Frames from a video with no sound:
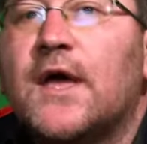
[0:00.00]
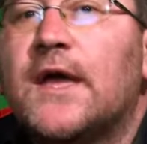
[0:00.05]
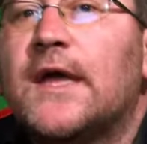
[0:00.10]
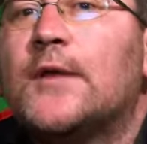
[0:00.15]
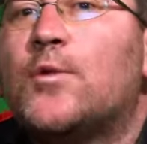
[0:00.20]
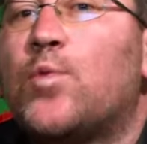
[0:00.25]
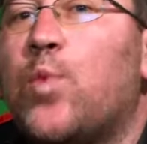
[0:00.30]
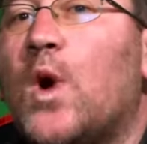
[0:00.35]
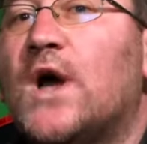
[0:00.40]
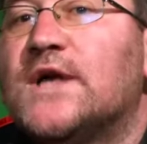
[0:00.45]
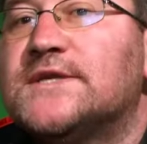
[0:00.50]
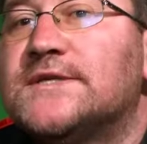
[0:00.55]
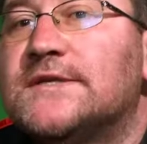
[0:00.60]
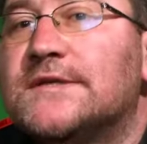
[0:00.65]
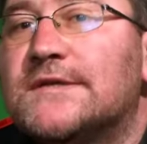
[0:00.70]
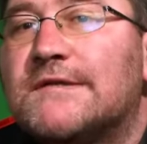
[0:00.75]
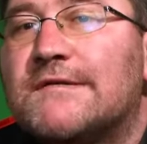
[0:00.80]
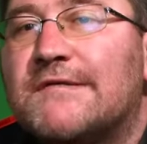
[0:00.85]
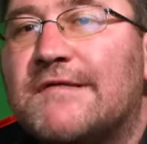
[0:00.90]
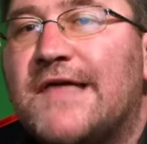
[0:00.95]
it
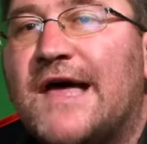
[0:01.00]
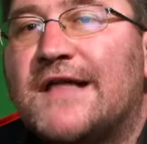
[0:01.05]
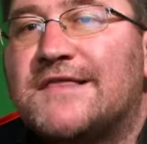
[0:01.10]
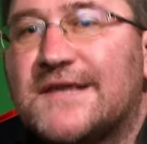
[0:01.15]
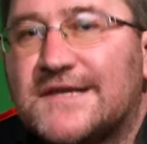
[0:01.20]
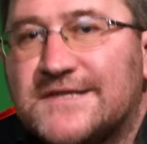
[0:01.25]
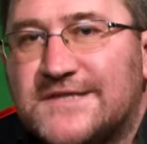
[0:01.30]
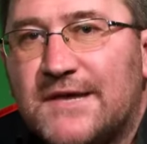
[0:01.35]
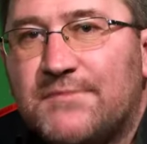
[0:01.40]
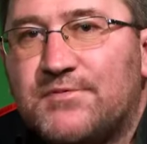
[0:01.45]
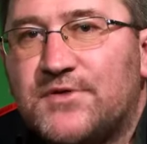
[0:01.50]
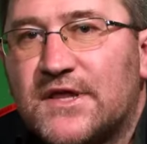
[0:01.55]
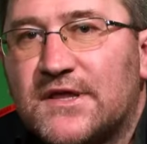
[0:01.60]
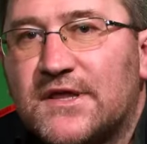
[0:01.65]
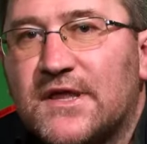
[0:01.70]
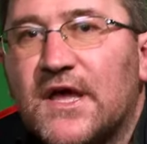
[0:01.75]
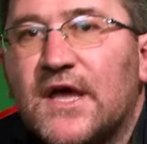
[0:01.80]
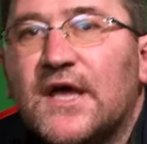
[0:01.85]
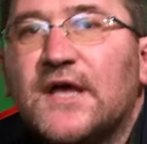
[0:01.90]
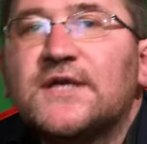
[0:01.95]
wasn't that
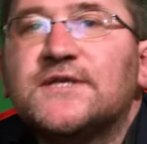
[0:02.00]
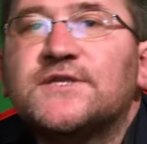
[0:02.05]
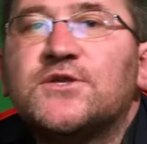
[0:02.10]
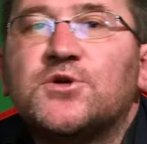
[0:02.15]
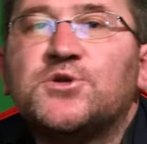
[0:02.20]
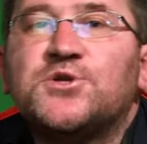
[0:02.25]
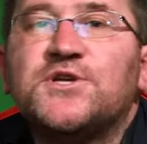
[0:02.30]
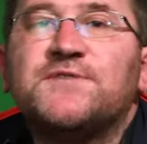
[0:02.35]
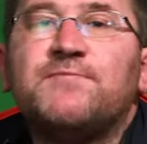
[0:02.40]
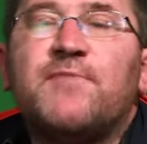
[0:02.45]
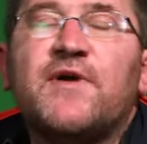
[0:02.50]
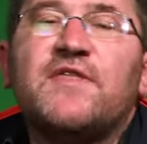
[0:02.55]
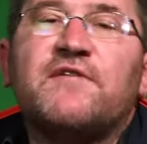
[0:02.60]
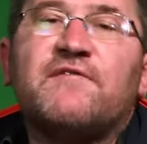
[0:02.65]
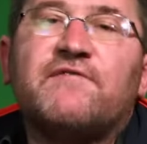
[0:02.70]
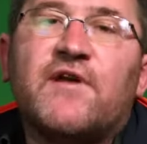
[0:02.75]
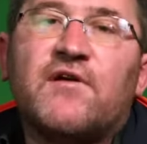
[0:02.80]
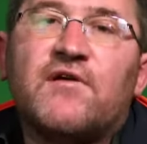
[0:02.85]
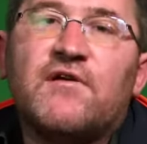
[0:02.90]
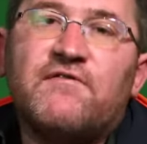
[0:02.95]
accepted. So just by the
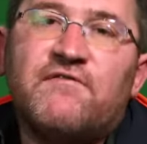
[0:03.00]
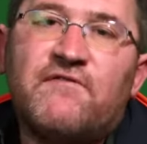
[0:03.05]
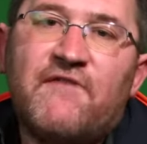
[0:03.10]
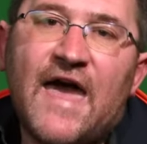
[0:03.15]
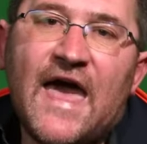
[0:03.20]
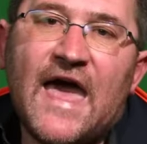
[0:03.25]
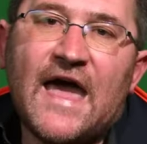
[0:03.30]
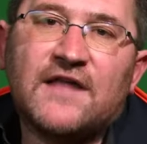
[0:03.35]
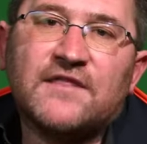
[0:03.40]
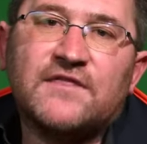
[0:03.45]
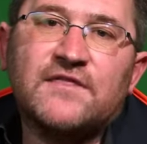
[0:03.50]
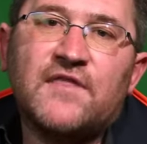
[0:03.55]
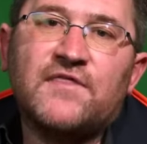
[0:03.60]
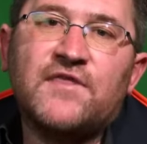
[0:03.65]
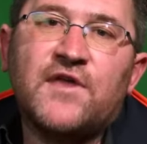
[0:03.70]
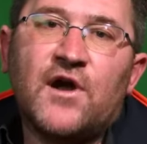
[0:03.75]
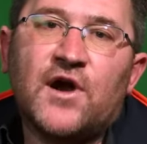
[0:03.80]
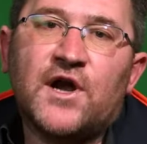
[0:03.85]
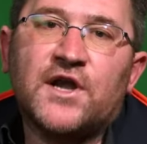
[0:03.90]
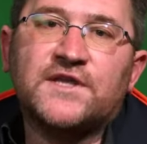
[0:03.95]
very fact that
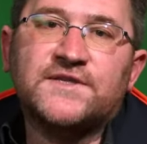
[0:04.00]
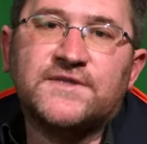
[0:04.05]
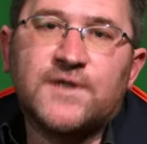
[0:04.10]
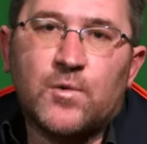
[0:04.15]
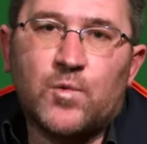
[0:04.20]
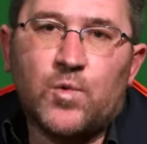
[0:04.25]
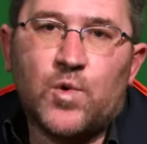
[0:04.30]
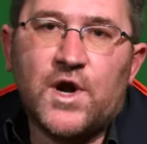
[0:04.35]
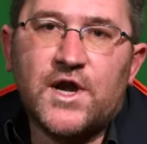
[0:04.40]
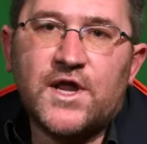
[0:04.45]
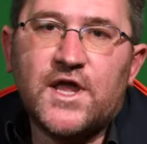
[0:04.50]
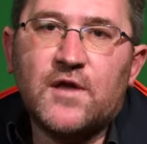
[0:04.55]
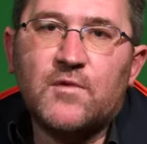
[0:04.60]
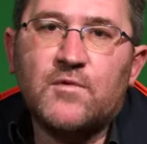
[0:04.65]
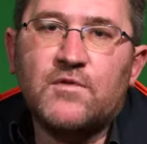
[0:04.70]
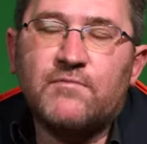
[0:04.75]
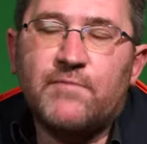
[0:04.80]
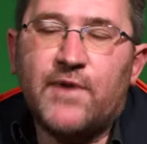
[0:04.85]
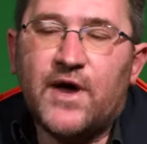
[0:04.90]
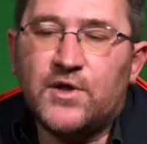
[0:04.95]
the artists are working
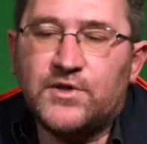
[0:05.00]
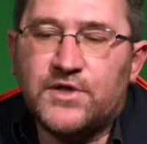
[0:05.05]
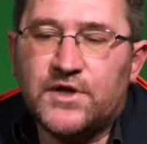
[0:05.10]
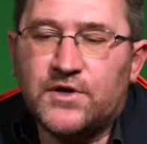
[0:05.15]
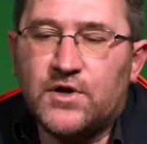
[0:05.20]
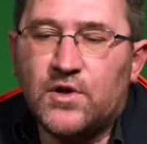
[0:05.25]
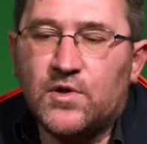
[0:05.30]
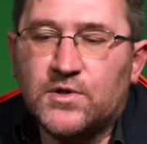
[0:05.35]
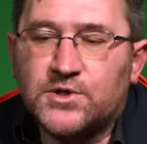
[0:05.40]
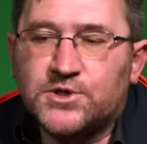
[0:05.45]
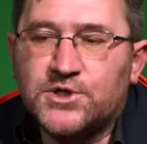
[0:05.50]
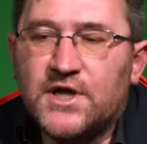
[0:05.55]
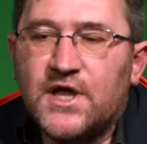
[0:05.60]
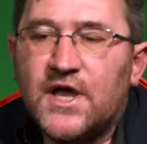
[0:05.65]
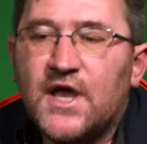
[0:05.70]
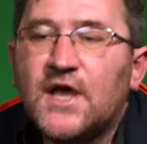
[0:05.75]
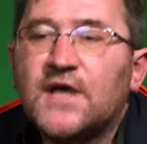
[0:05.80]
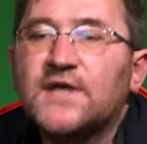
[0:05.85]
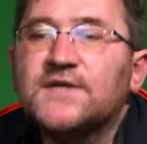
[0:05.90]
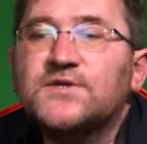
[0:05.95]
with biotechnology,
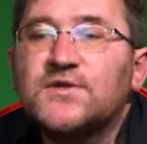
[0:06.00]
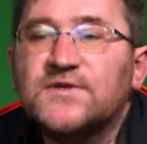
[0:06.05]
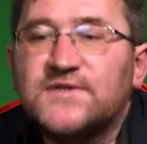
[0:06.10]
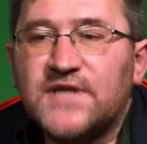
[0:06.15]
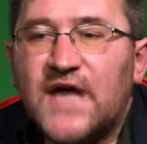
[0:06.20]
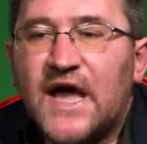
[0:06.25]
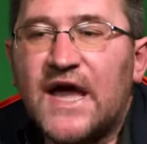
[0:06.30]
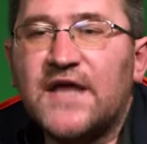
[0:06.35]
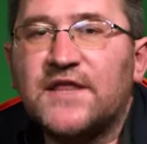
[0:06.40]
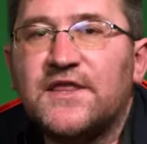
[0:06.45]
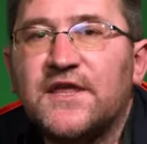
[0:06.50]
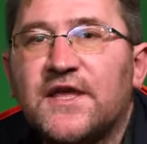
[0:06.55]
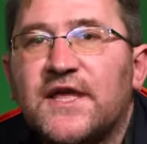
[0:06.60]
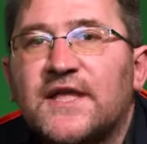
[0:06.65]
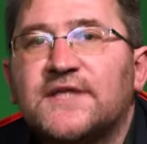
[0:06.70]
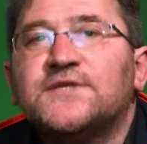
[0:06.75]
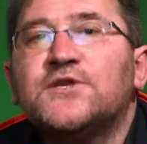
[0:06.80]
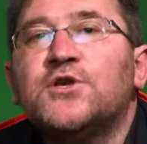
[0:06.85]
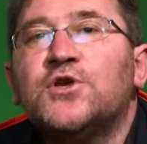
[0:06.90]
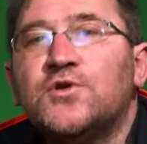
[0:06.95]
society
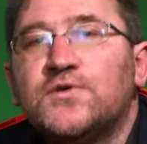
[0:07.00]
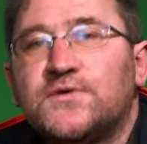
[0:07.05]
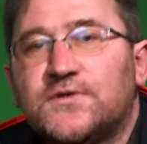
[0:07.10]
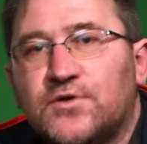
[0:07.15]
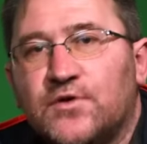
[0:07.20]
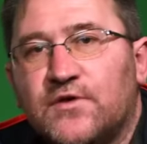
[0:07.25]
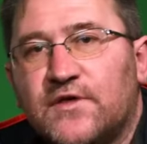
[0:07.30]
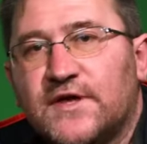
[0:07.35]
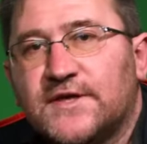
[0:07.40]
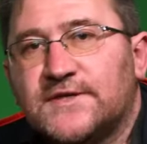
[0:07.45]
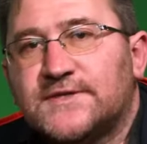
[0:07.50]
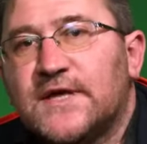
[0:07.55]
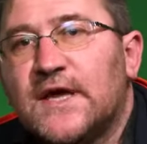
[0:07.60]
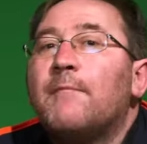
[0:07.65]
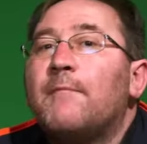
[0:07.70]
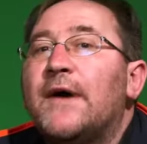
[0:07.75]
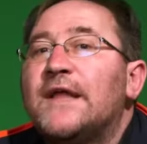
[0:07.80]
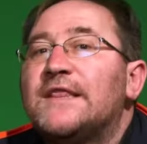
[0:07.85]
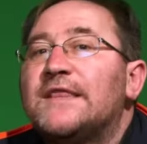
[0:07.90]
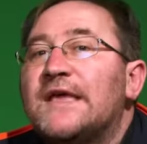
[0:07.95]
gets used to this,
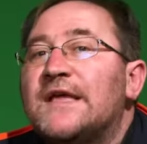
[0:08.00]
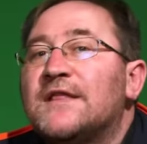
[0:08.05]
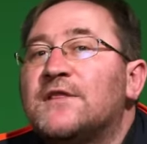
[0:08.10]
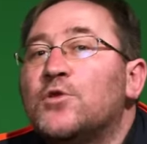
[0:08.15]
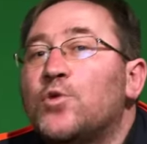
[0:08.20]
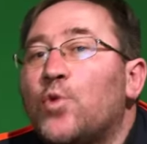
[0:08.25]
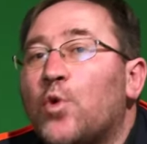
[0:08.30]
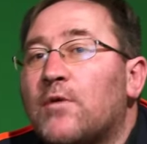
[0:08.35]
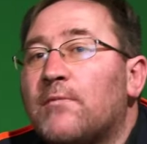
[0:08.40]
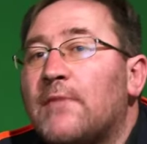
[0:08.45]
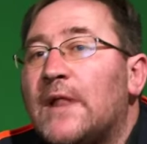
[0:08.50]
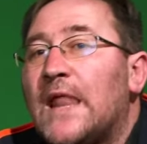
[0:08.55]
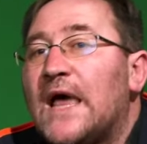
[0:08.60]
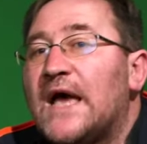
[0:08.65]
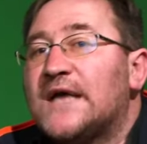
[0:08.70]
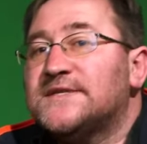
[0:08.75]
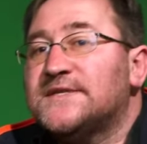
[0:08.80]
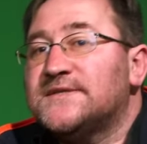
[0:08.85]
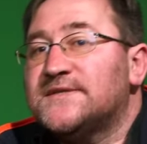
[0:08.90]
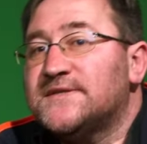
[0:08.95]
but it
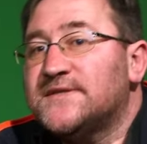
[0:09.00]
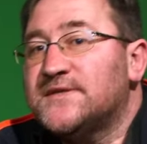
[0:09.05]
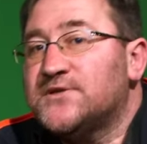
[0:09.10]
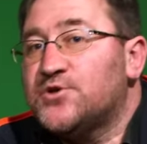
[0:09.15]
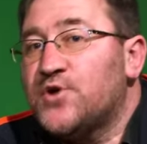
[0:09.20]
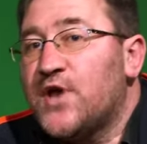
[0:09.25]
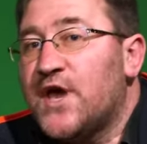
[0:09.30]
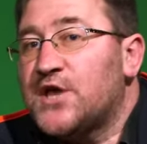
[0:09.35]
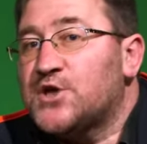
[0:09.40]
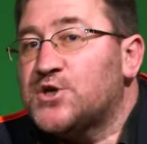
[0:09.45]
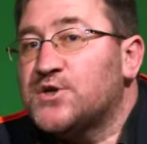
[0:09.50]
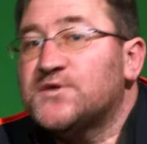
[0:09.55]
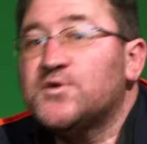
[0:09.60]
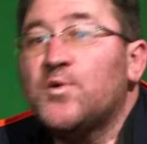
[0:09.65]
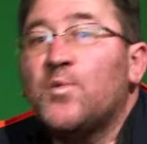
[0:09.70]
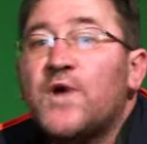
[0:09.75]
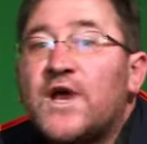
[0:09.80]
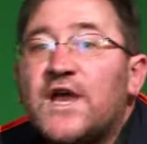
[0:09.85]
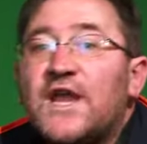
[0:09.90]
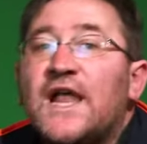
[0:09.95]
normalizes the situation.
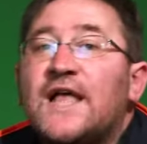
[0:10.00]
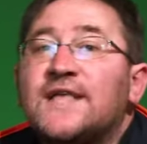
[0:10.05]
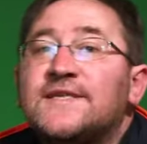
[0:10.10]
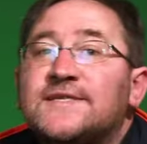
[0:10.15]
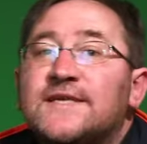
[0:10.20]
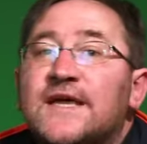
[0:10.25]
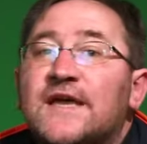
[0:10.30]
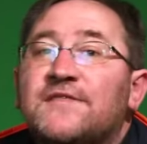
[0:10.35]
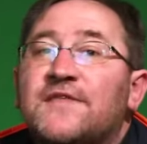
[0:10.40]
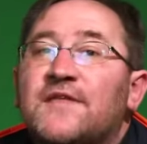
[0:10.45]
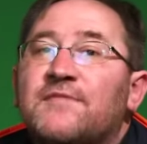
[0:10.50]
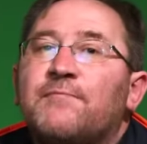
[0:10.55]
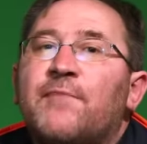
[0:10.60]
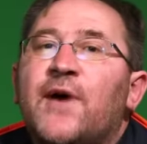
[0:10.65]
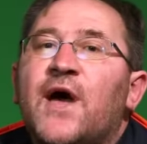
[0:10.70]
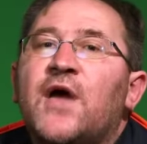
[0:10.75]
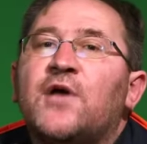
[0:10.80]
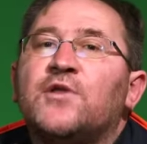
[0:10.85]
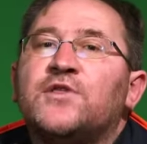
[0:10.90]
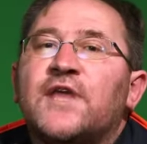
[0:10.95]
So we cannot say that
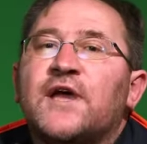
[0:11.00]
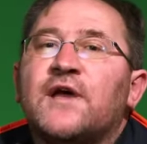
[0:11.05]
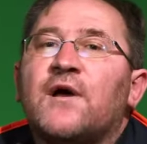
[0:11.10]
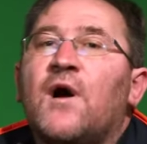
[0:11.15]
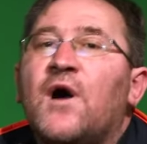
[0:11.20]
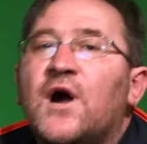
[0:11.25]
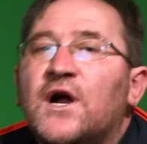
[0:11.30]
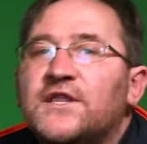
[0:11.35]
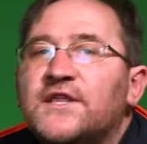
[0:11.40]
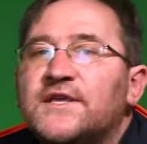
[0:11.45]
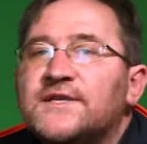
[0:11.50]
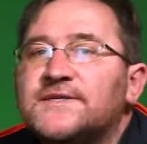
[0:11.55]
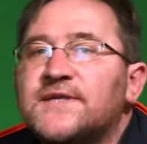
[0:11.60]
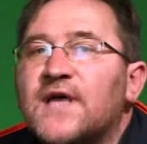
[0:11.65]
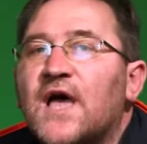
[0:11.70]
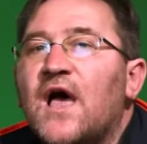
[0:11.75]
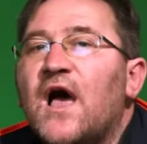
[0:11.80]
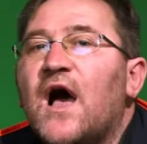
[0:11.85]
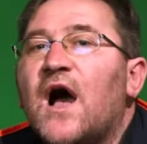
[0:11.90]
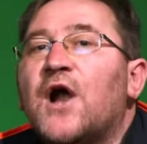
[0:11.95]
biotech artists
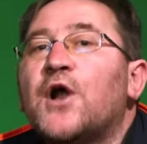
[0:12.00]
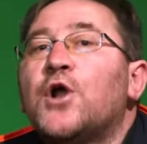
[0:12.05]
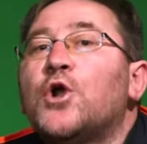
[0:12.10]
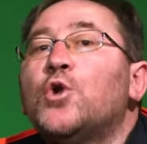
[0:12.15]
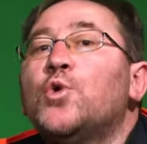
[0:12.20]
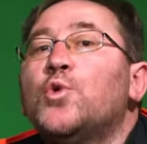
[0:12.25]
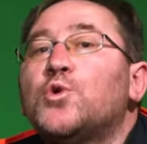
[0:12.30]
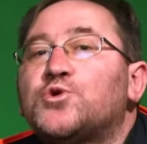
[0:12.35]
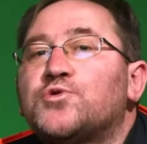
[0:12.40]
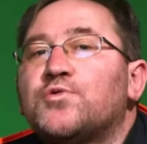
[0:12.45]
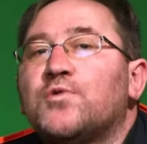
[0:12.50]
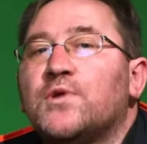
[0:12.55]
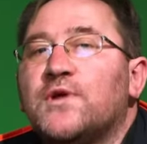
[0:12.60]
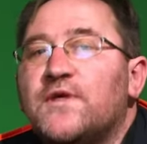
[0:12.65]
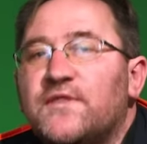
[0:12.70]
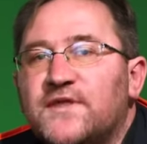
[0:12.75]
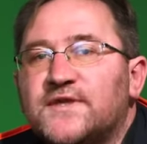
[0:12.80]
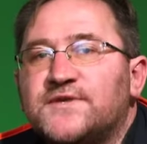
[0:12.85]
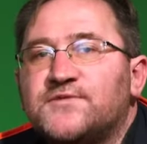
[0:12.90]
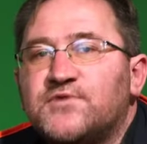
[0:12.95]
are neutral
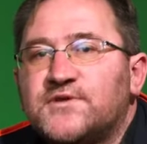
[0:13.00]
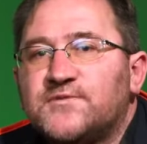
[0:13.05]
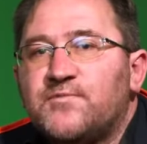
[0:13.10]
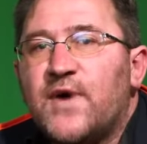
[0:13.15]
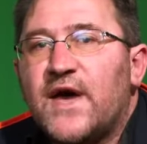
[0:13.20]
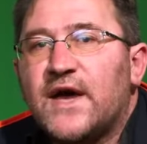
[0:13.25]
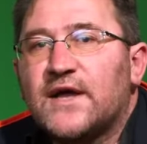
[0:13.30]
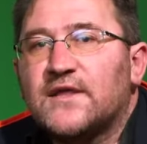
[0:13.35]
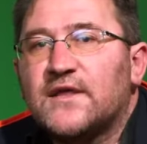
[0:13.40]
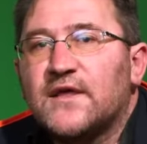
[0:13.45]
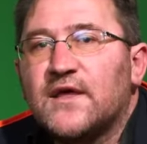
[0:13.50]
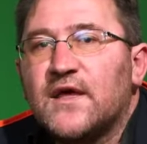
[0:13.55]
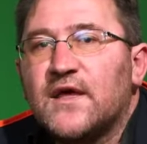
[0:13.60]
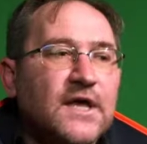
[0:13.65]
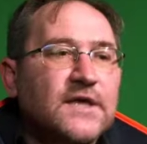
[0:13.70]
in this respect.